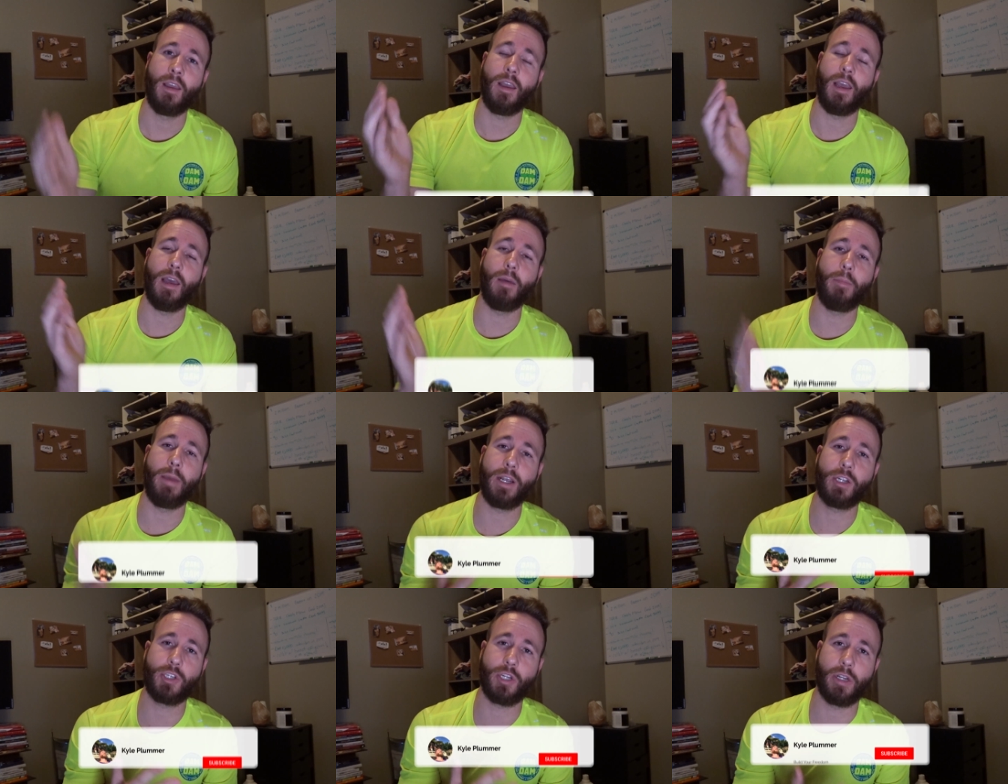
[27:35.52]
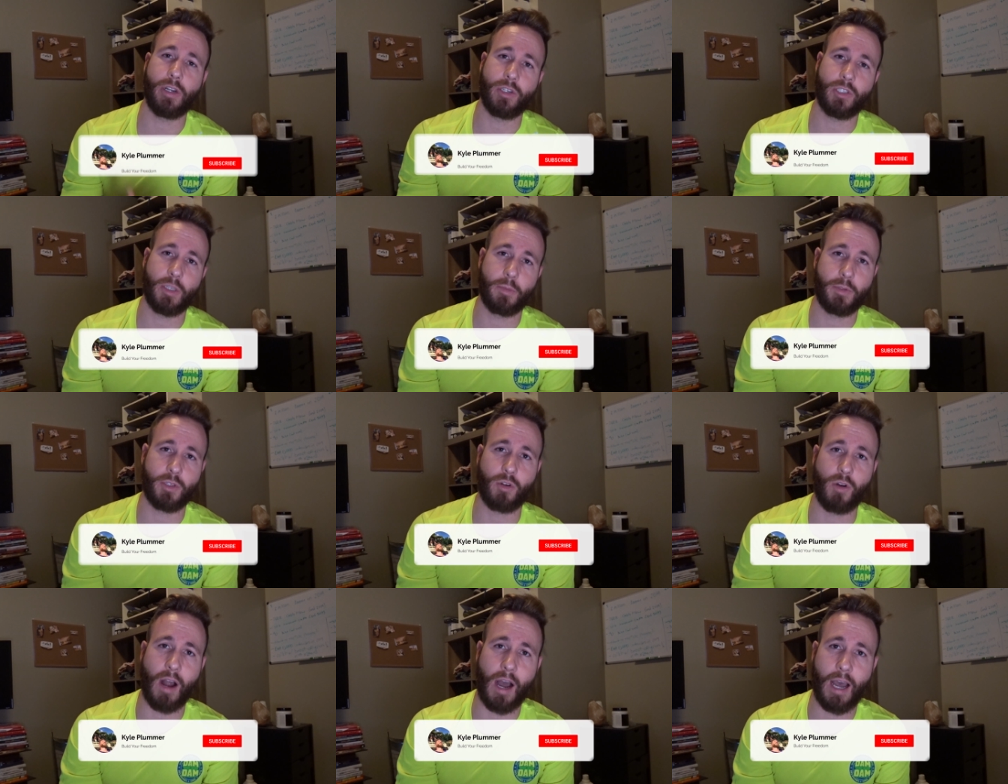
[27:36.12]
And make sure you're
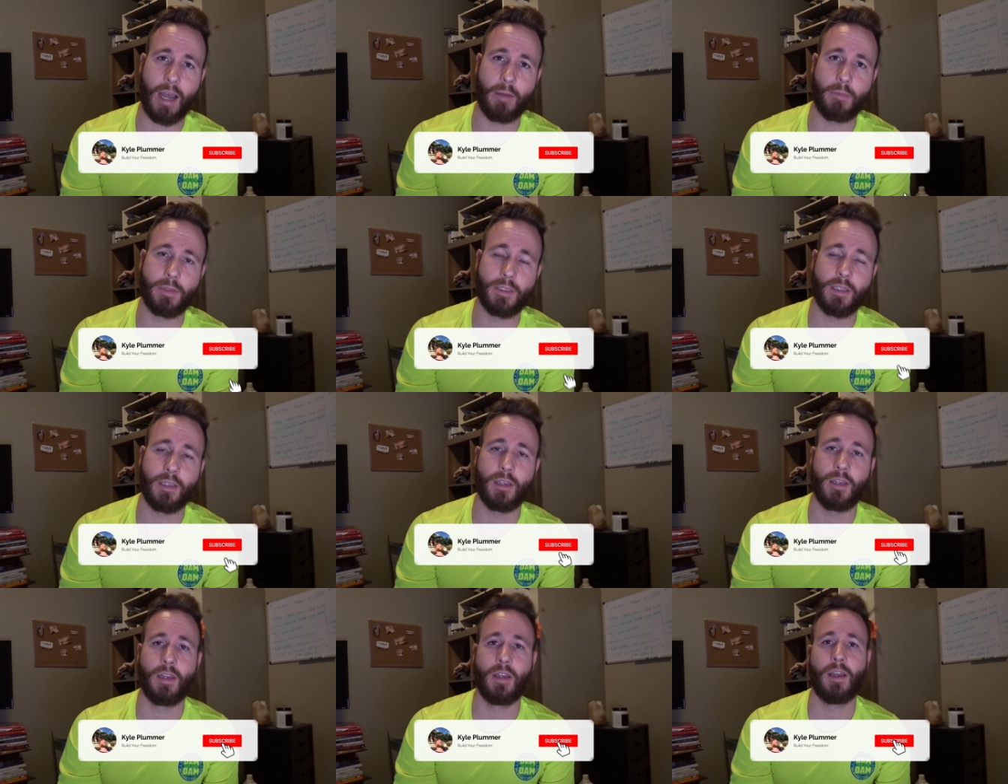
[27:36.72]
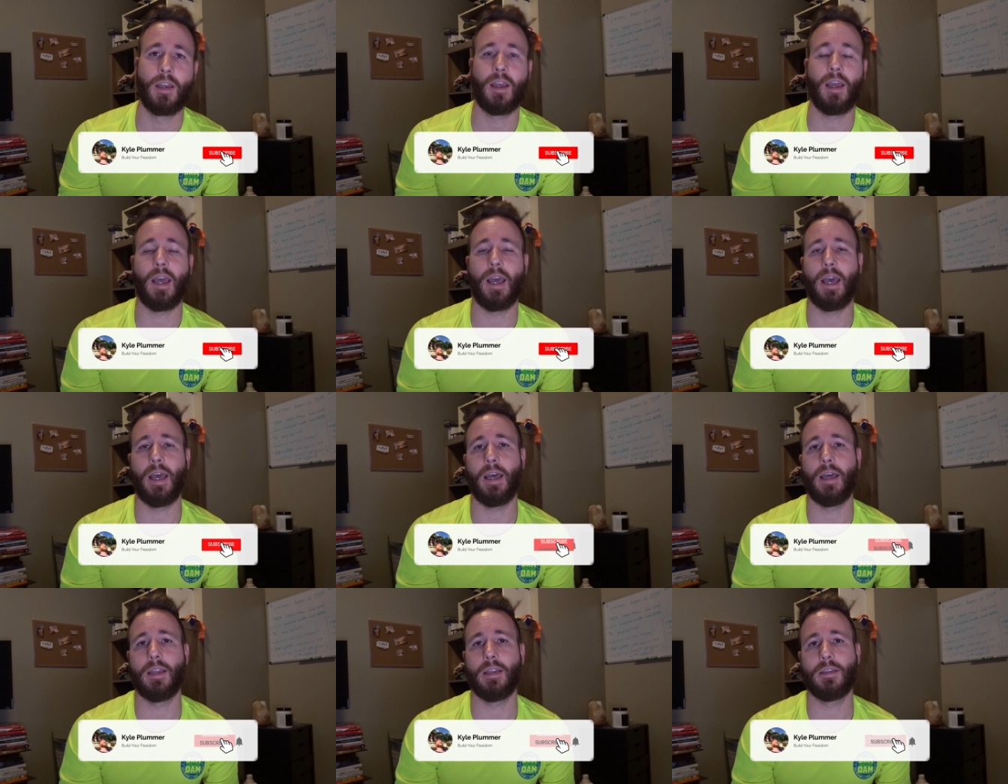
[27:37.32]
subscribed.
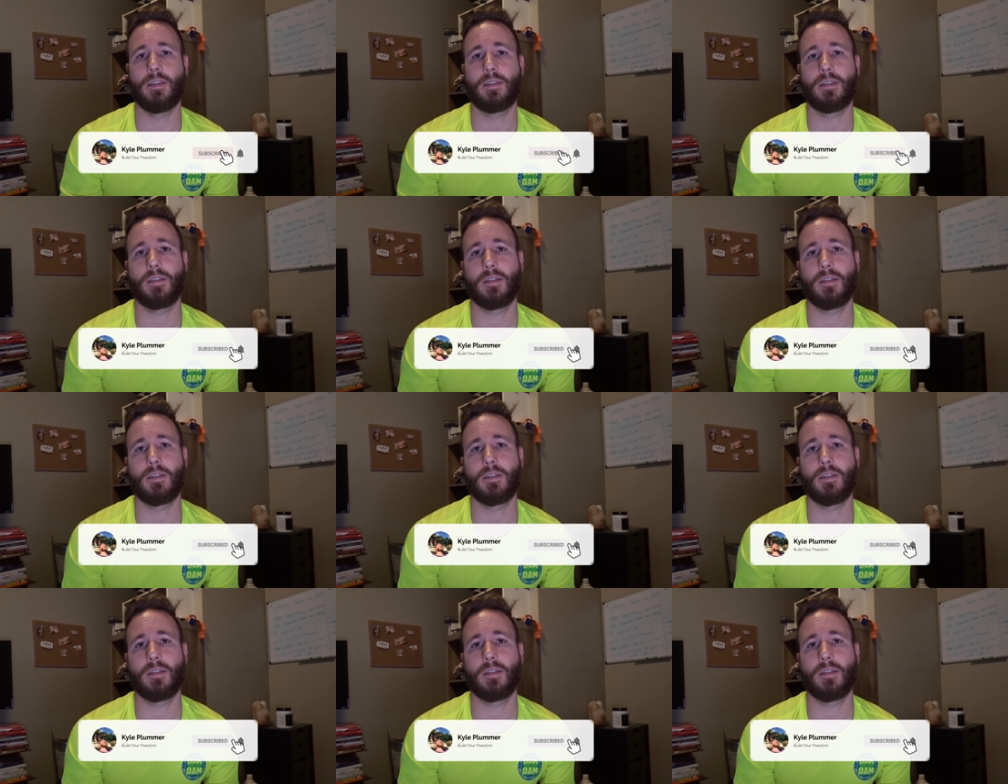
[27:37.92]
And